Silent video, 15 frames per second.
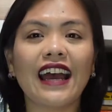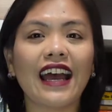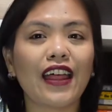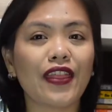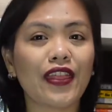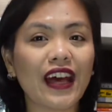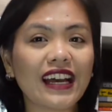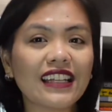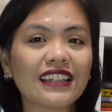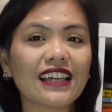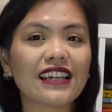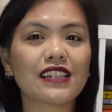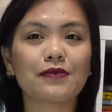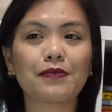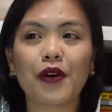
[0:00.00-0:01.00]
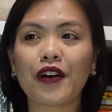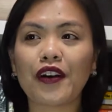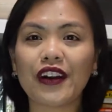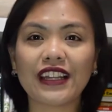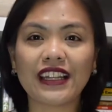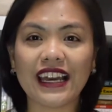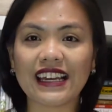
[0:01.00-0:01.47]
And that is
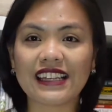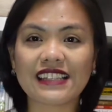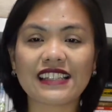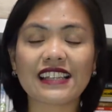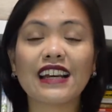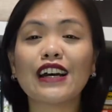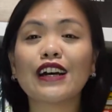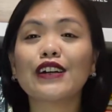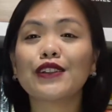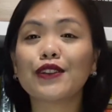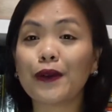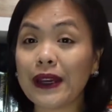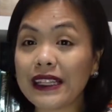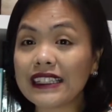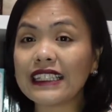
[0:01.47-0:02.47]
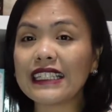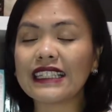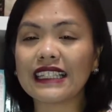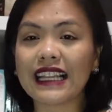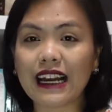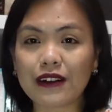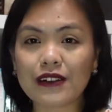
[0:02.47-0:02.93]
more or less
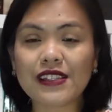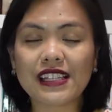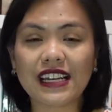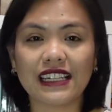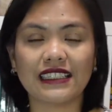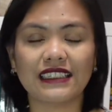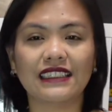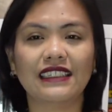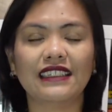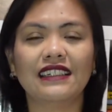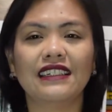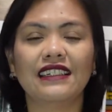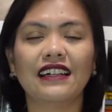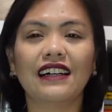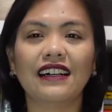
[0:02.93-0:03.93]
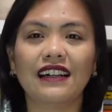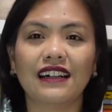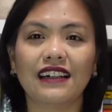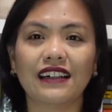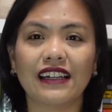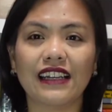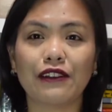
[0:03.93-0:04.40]
20,000
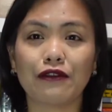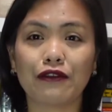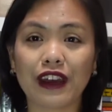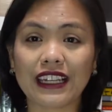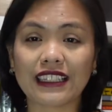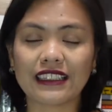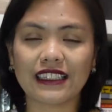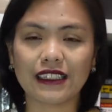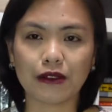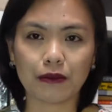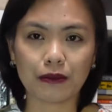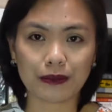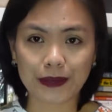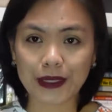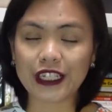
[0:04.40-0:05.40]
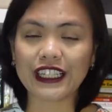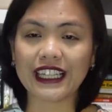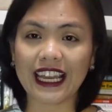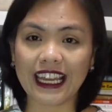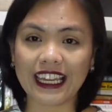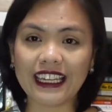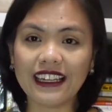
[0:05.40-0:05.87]
infected per
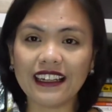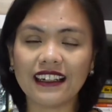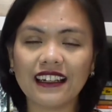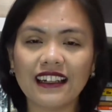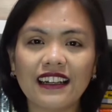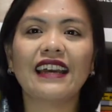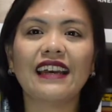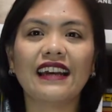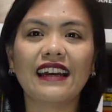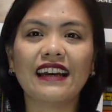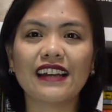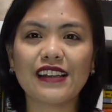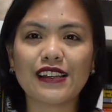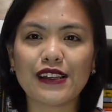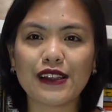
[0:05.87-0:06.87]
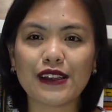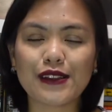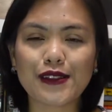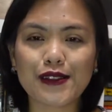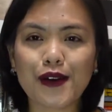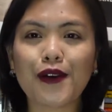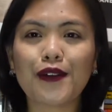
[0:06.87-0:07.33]
day.
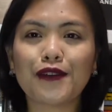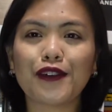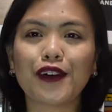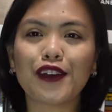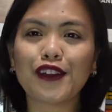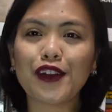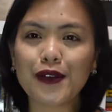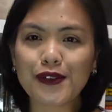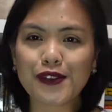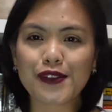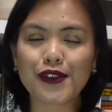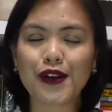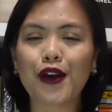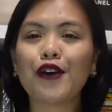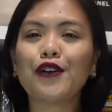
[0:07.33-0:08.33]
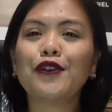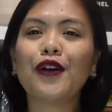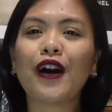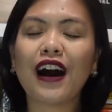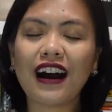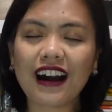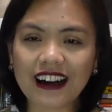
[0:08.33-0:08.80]
So for those
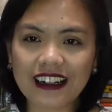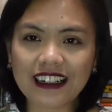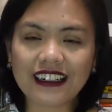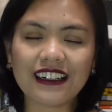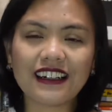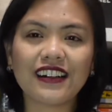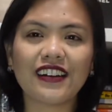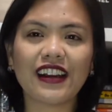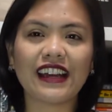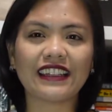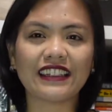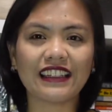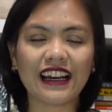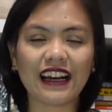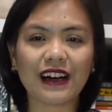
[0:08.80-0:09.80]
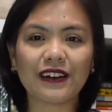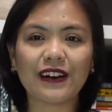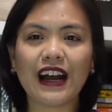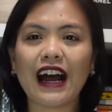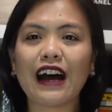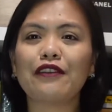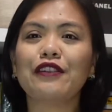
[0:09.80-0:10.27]
who are right now
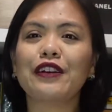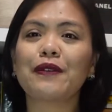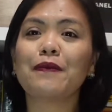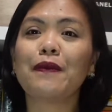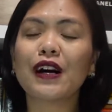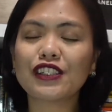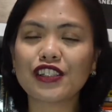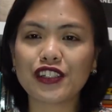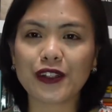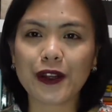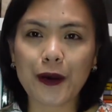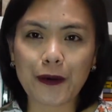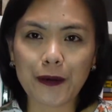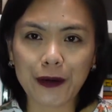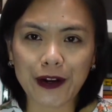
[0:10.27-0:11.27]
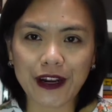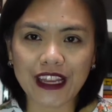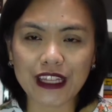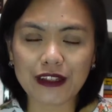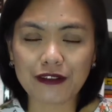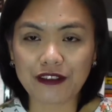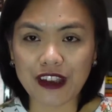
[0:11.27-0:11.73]
having much lower
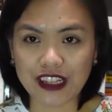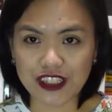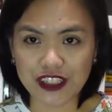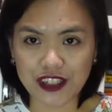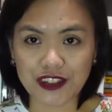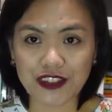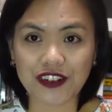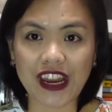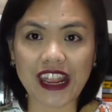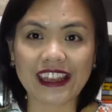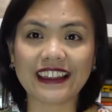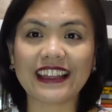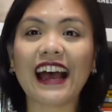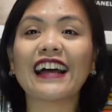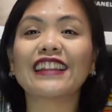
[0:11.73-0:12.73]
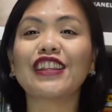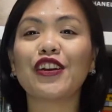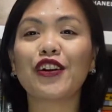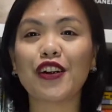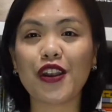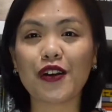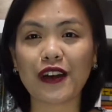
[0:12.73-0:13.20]
infection rate at
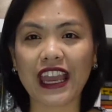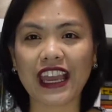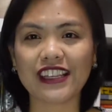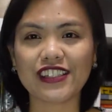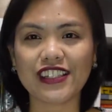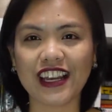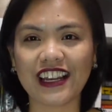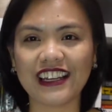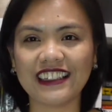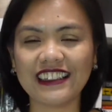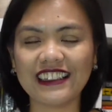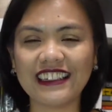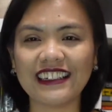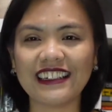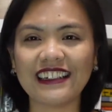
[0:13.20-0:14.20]
your location,